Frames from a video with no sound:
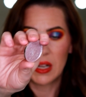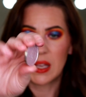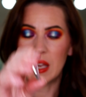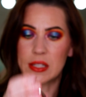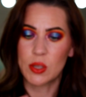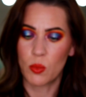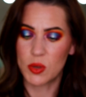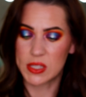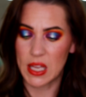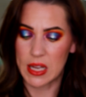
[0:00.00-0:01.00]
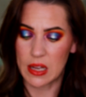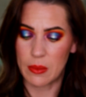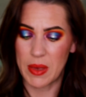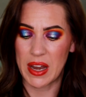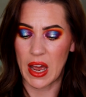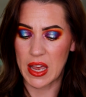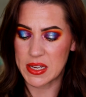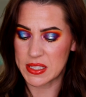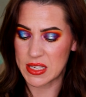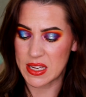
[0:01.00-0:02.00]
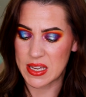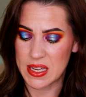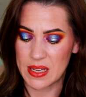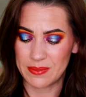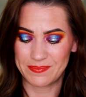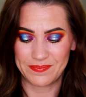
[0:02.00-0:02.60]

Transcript: It's almost like an icy,